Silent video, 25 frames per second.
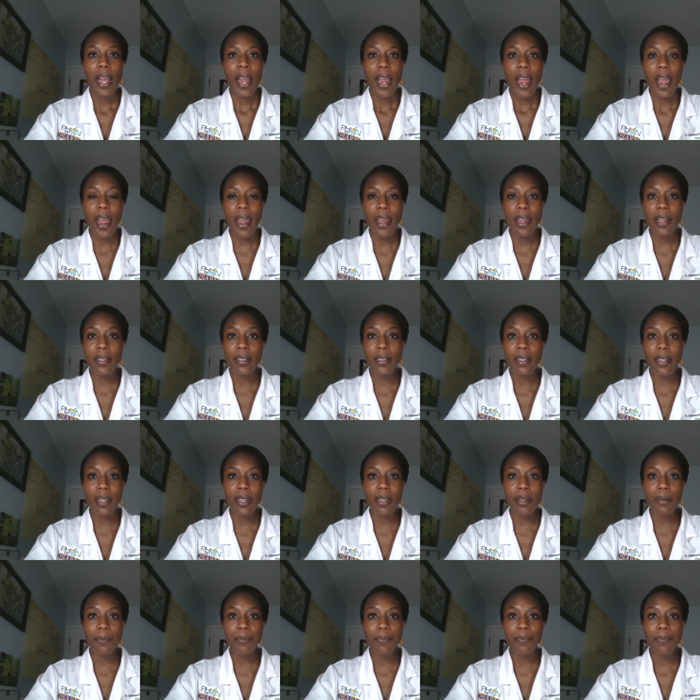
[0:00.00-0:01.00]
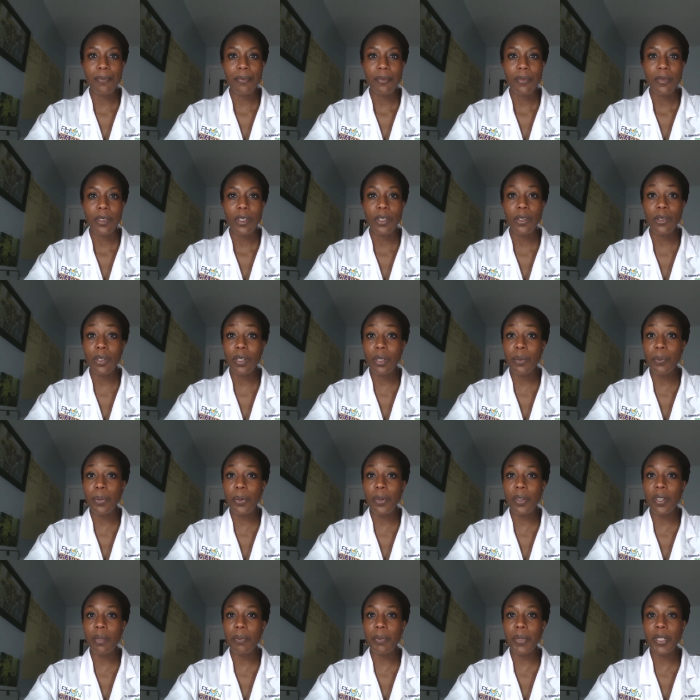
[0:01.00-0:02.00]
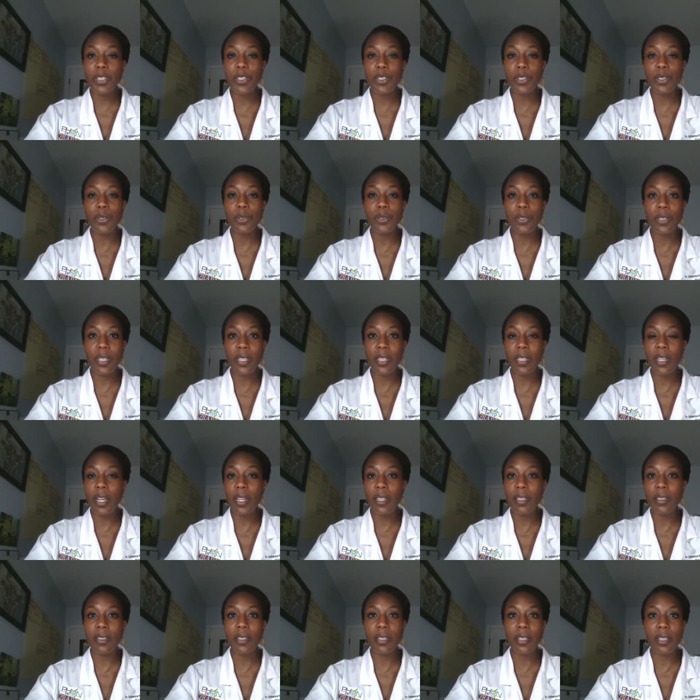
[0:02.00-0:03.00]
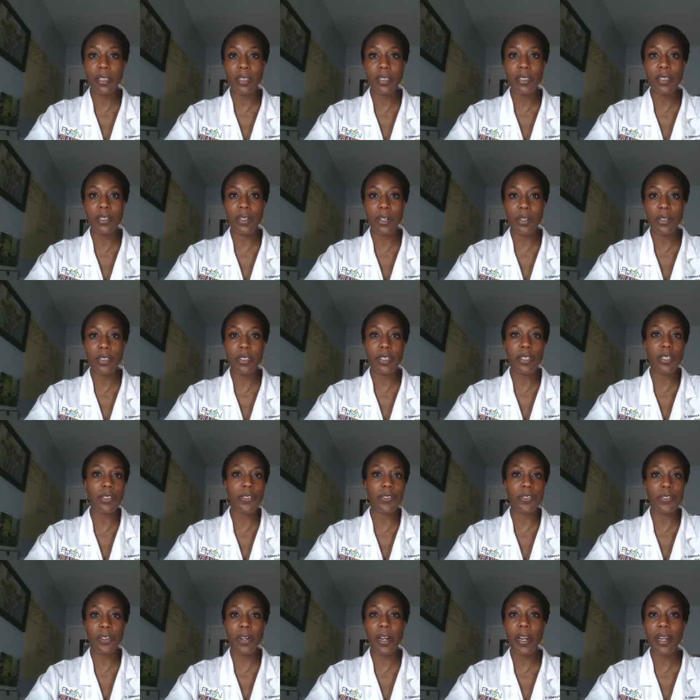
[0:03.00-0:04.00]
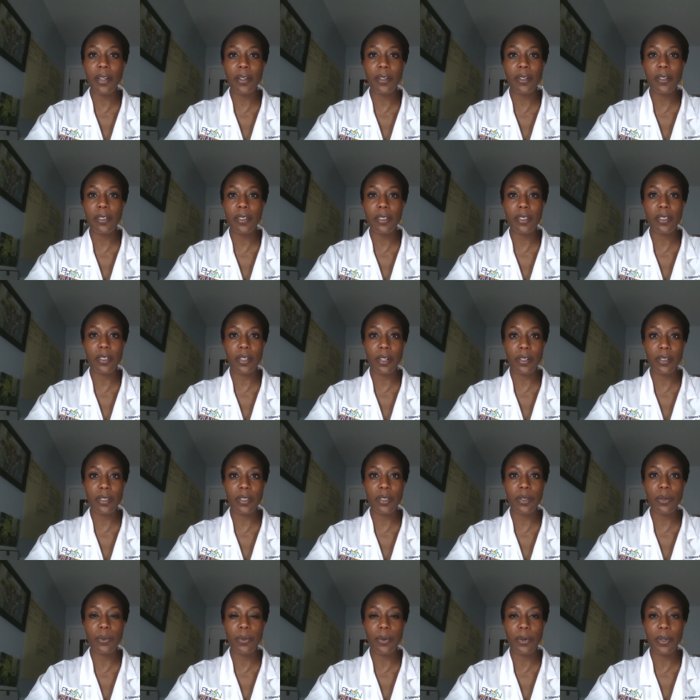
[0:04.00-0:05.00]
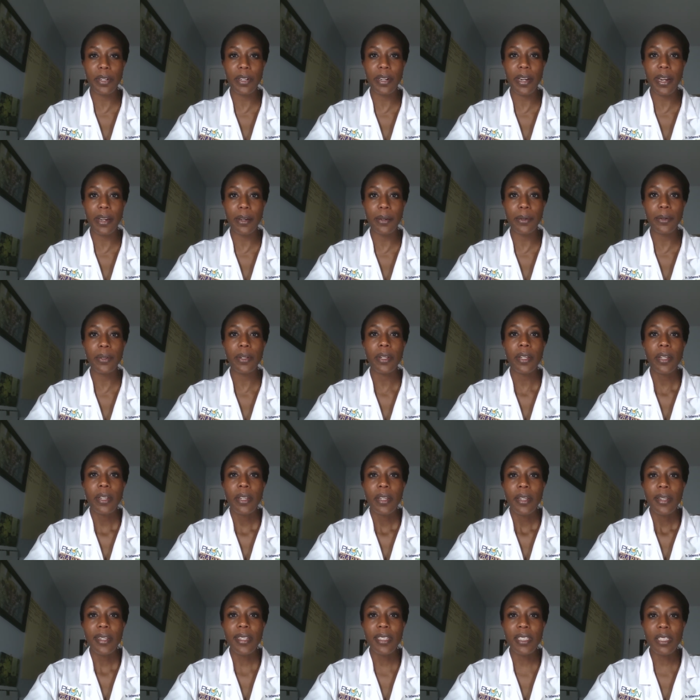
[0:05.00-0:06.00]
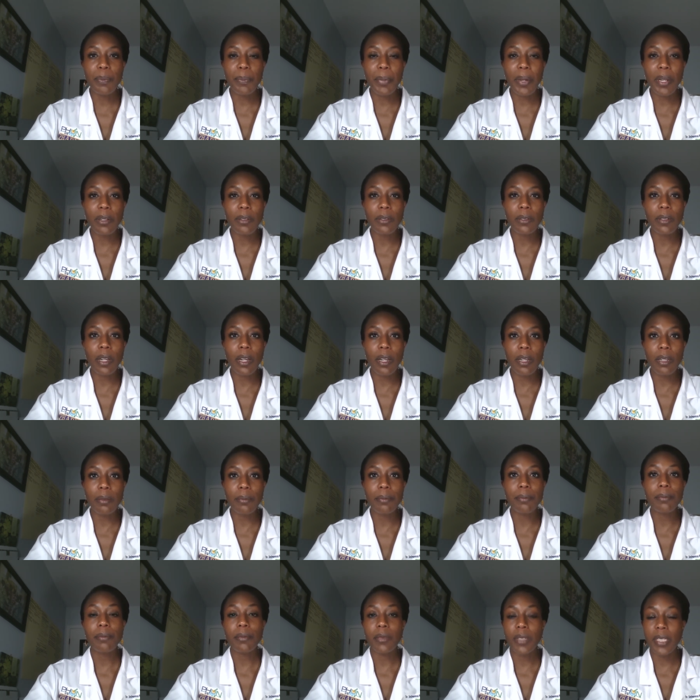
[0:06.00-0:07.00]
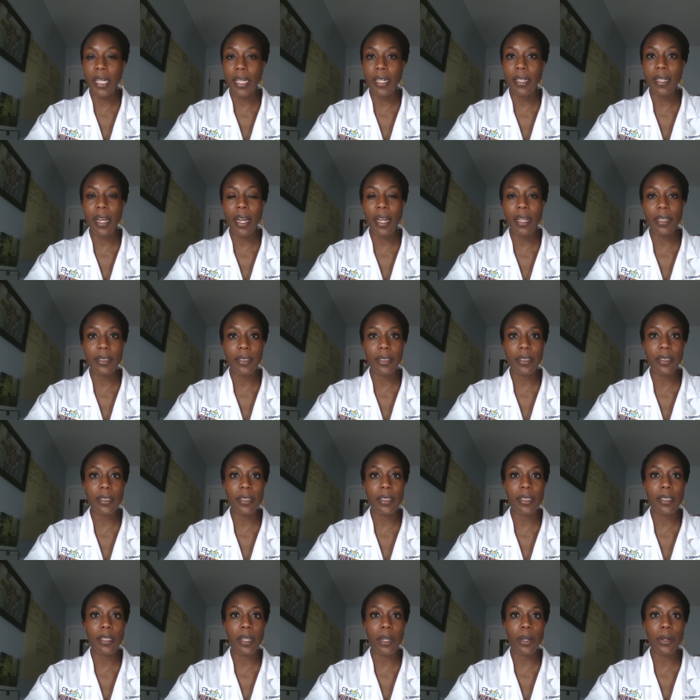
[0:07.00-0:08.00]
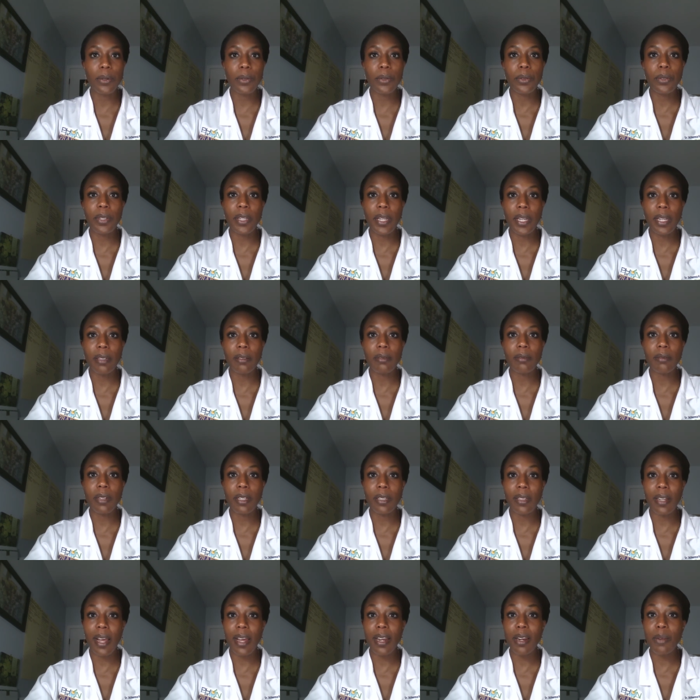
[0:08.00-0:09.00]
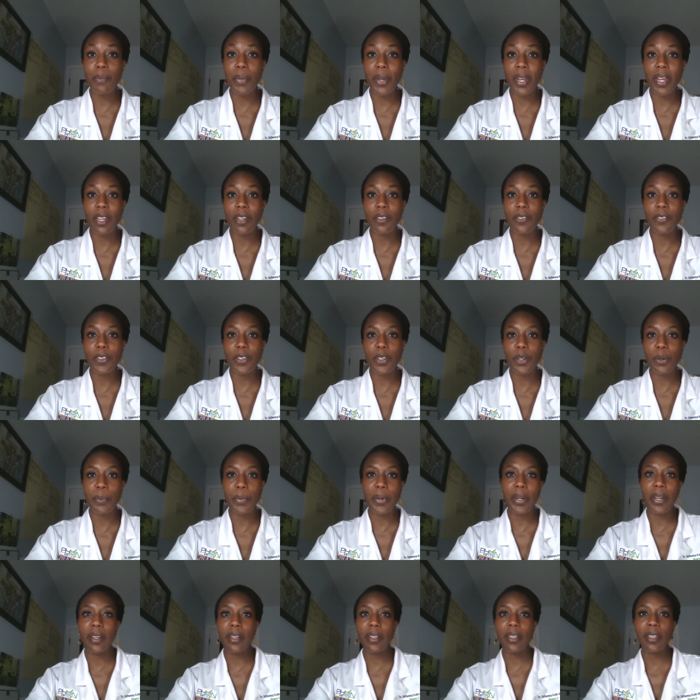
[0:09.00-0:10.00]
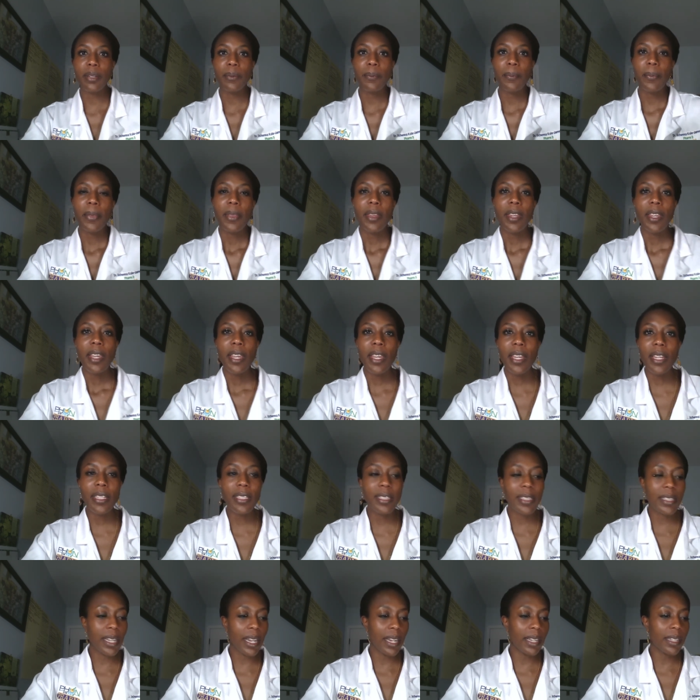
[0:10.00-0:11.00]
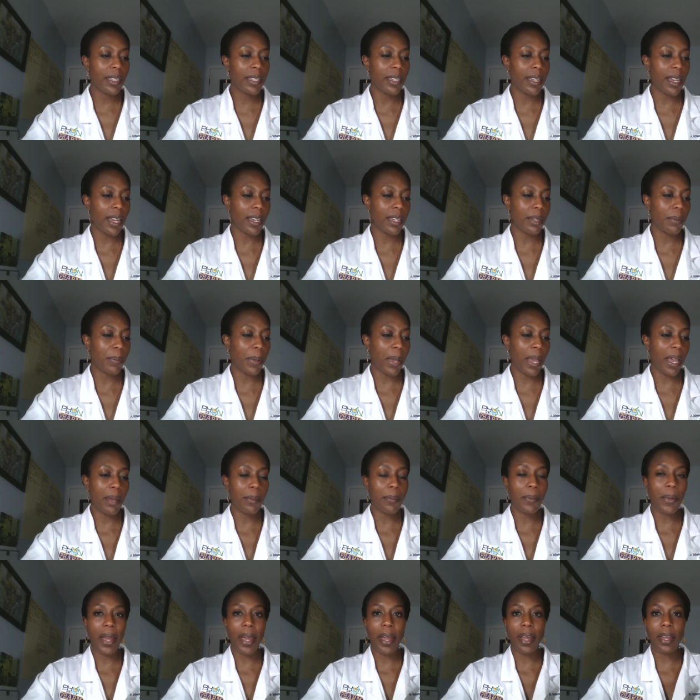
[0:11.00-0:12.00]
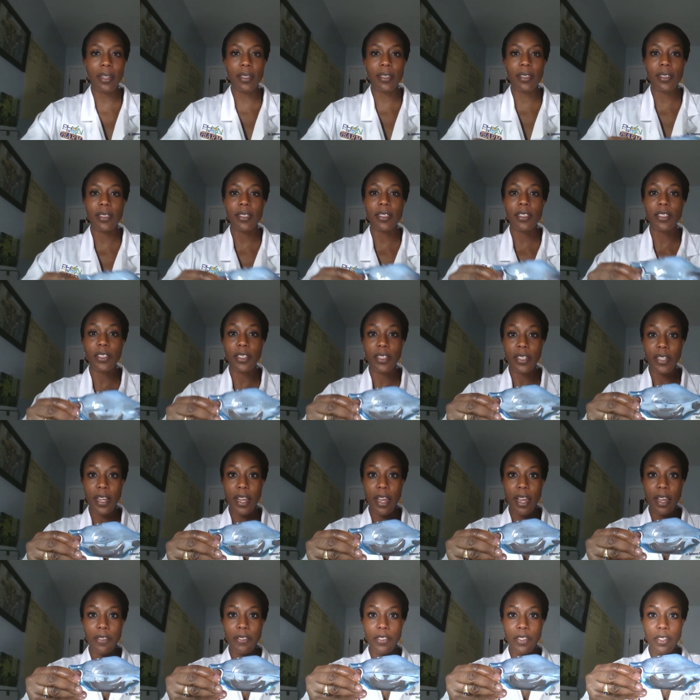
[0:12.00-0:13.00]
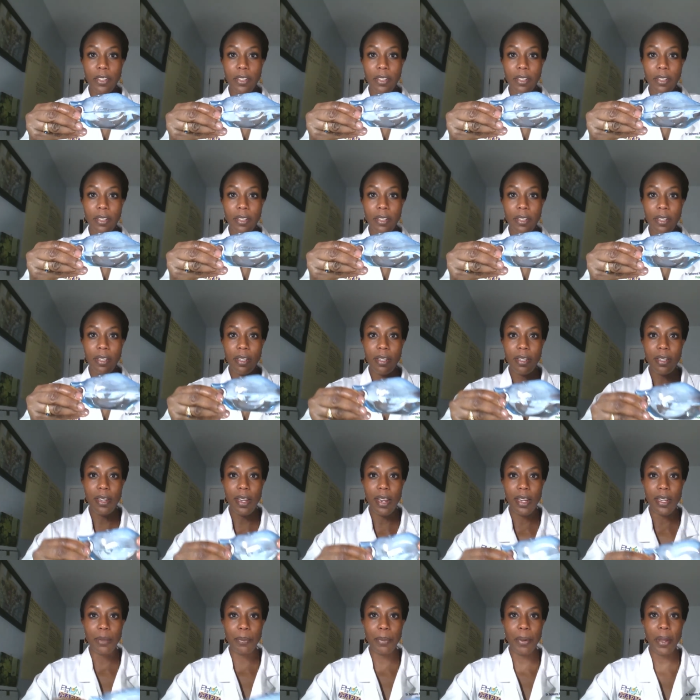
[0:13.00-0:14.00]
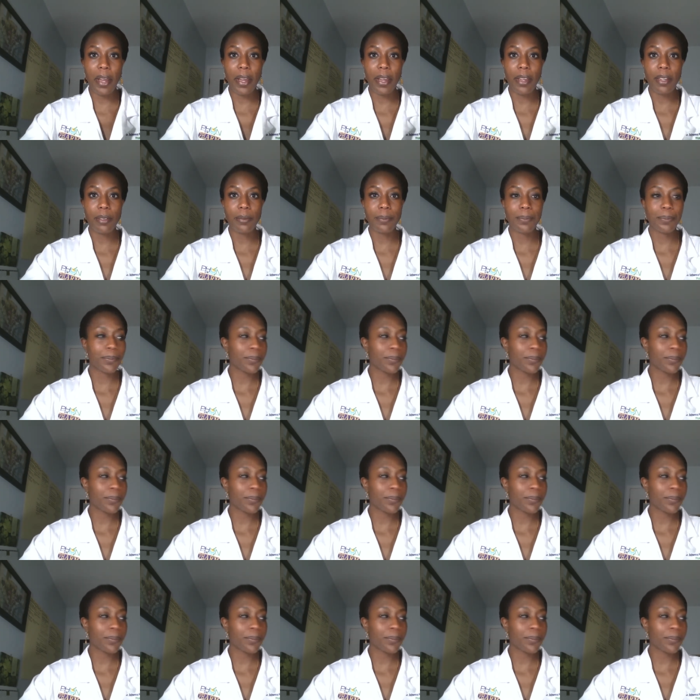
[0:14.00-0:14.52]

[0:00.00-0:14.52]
and um, you can pretty much use it until it starts to fray or it starts to wear out. It's about um, $10, so you get a lot of bang for your buck. Inside the neti pot box, you're gonna have your neti pot